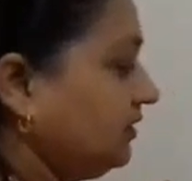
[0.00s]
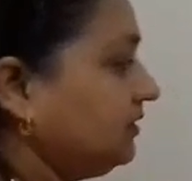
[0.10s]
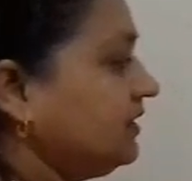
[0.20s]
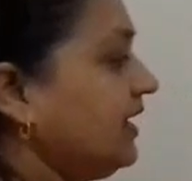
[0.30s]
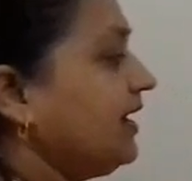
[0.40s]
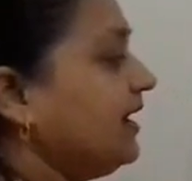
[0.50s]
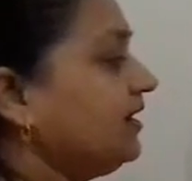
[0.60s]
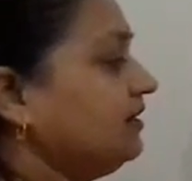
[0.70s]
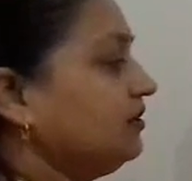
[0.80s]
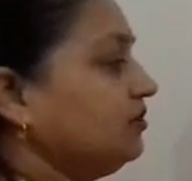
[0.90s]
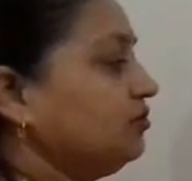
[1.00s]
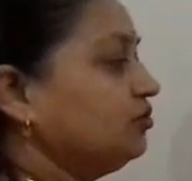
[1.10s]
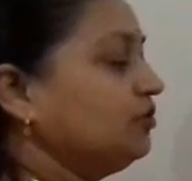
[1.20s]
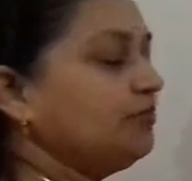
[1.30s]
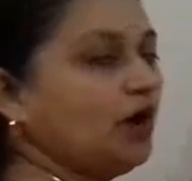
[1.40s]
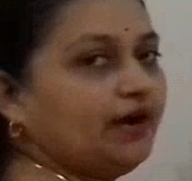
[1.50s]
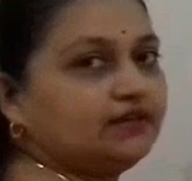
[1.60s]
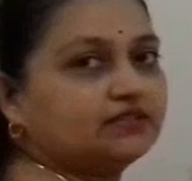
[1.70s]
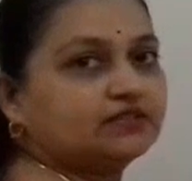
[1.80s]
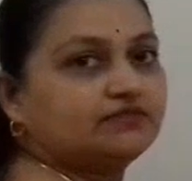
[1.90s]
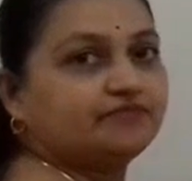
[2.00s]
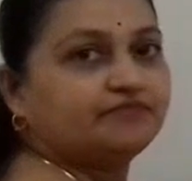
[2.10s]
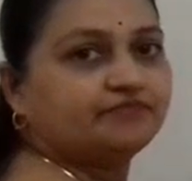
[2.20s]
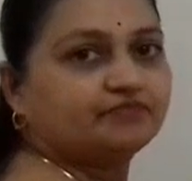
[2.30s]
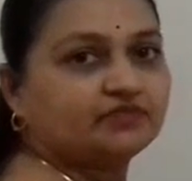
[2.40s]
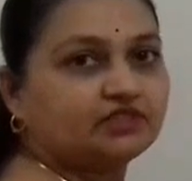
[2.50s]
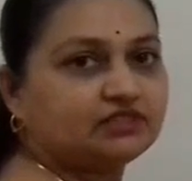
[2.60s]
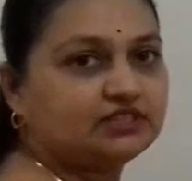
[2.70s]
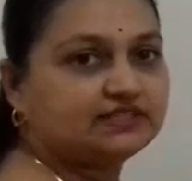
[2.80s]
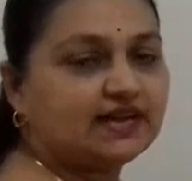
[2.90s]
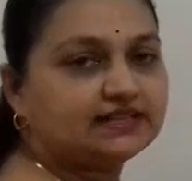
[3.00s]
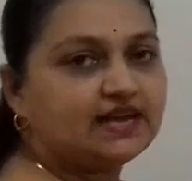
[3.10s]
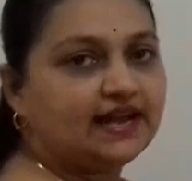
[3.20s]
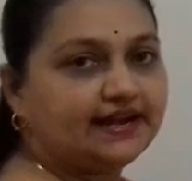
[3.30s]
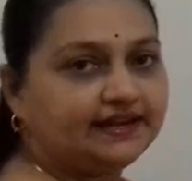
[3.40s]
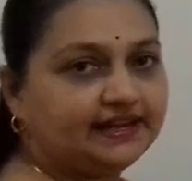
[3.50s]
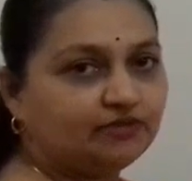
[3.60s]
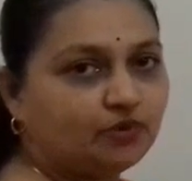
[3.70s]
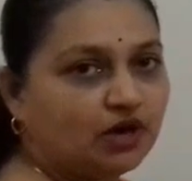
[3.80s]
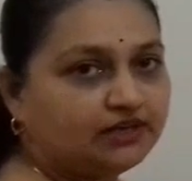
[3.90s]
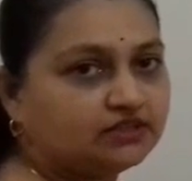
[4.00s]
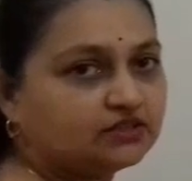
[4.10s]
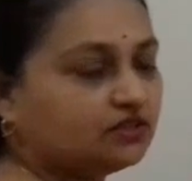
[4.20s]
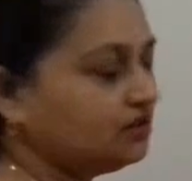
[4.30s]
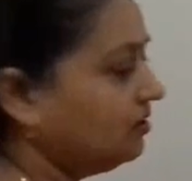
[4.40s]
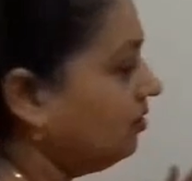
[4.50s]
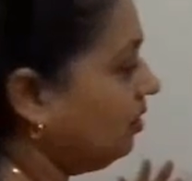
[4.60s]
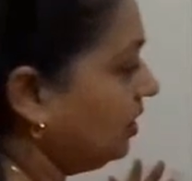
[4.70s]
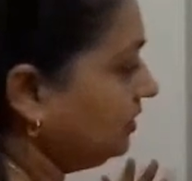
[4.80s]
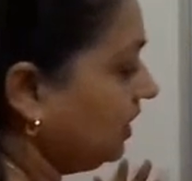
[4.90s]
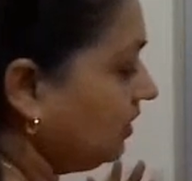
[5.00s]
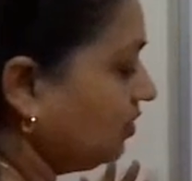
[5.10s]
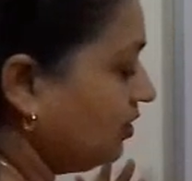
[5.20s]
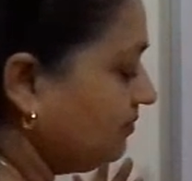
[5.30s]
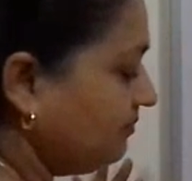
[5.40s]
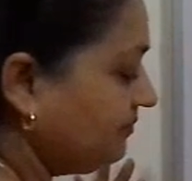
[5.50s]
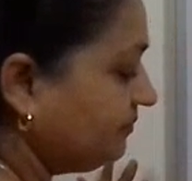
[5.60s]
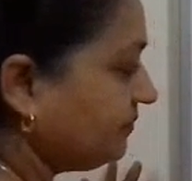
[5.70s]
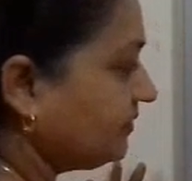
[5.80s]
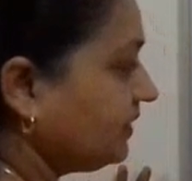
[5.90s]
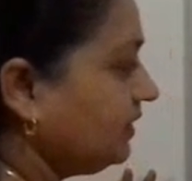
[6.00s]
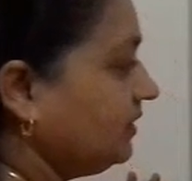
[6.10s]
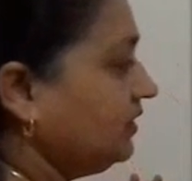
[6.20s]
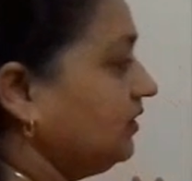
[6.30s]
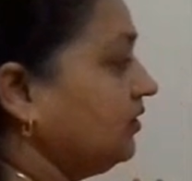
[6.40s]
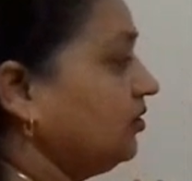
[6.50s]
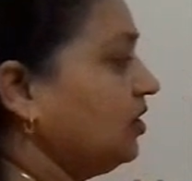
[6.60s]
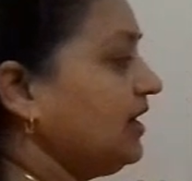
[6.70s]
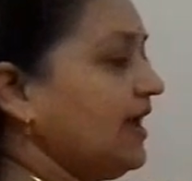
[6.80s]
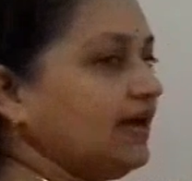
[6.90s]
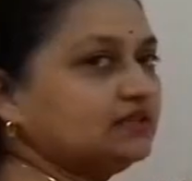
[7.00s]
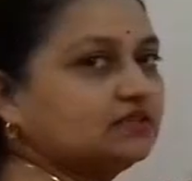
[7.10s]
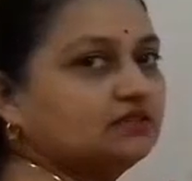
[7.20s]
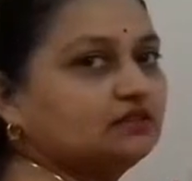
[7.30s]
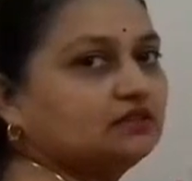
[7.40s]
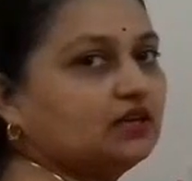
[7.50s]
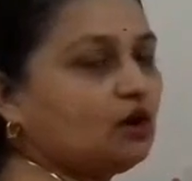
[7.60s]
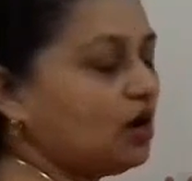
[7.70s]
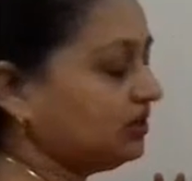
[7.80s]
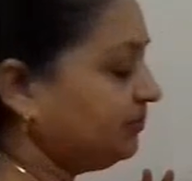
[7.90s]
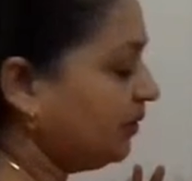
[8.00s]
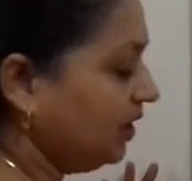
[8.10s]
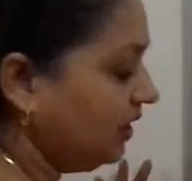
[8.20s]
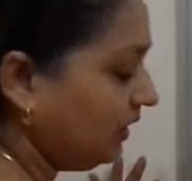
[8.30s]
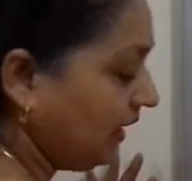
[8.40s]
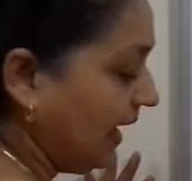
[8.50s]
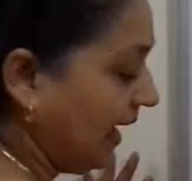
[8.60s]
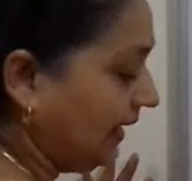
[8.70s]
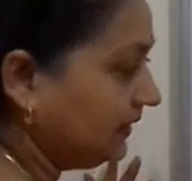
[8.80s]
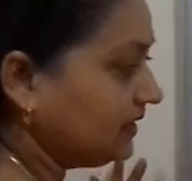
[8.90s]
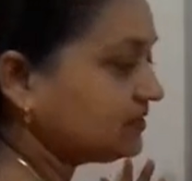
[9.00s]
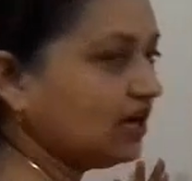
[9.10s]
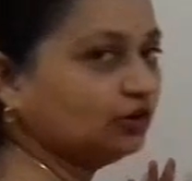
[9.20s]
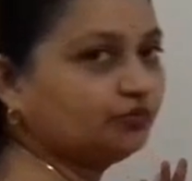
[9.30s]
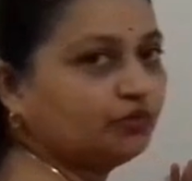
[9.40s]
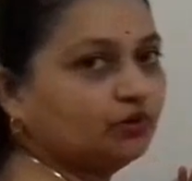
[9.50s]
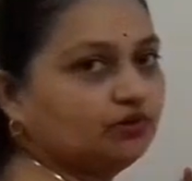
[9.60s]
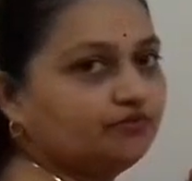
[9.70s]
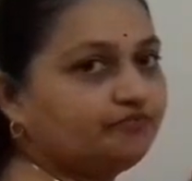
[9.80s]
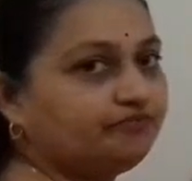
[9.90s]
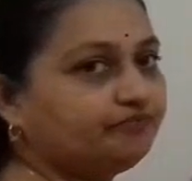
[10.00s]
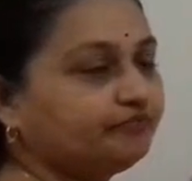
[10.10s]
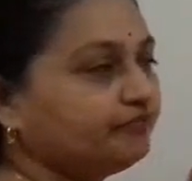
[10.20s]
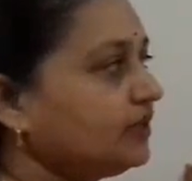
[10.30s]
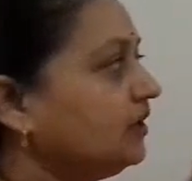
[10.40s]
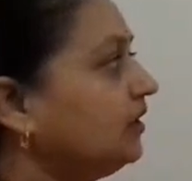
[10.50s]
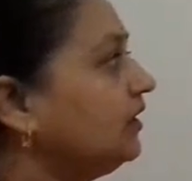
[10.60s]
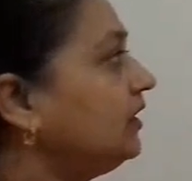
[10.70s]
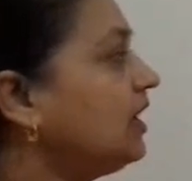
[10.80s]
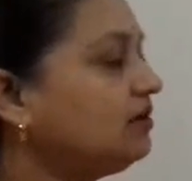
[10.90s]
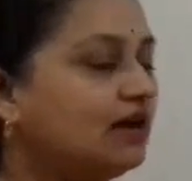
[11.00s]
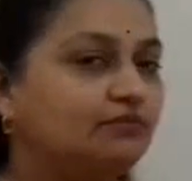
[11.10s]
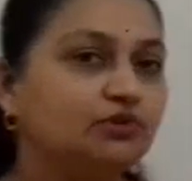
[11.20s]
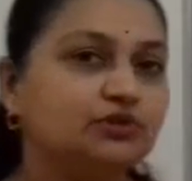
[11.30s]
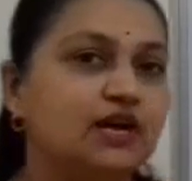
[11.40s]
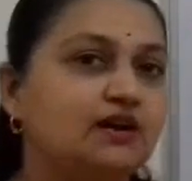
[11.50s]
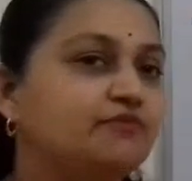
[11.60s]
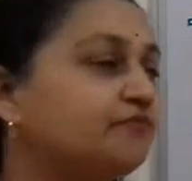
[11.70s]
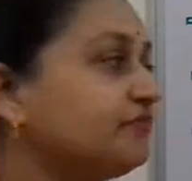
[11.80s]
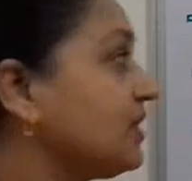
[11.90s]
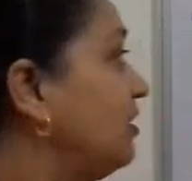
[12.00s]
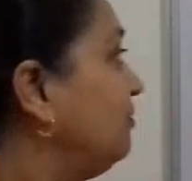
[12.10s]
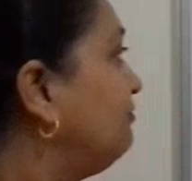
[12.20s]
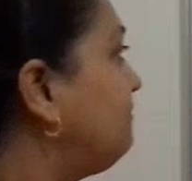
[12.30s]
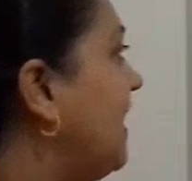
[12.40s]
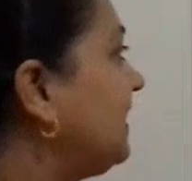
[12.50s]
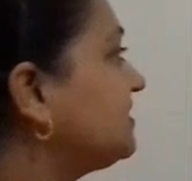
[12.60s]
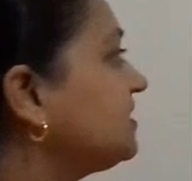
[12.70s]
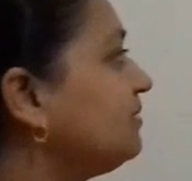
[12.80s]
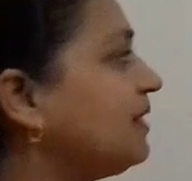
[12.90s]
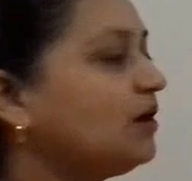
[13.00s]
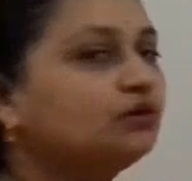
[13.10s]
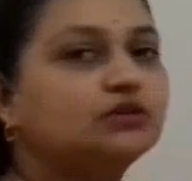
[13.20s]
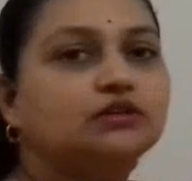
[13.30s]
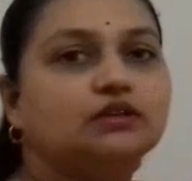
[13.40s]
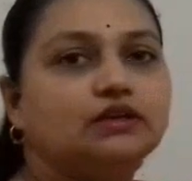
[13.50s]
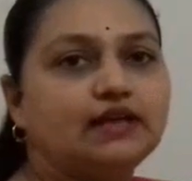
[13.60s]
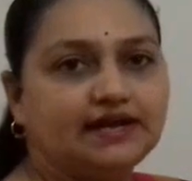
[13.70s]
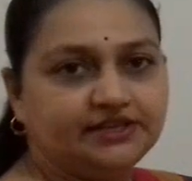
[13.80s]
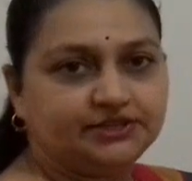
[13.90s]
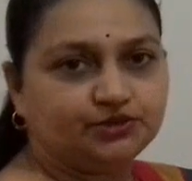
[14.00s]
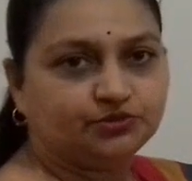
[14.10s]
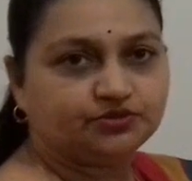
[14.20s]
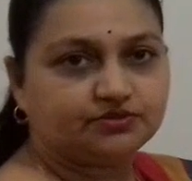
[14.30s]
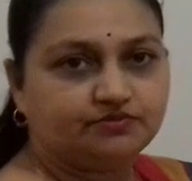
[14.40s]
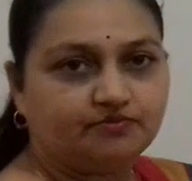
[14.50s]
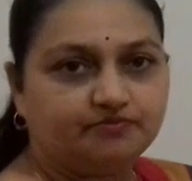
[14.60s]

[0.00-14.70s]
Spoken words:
There are 2 points. These are the ending points on the globe known as the North Pole and the South Pole. Now come to the facts about latitudes.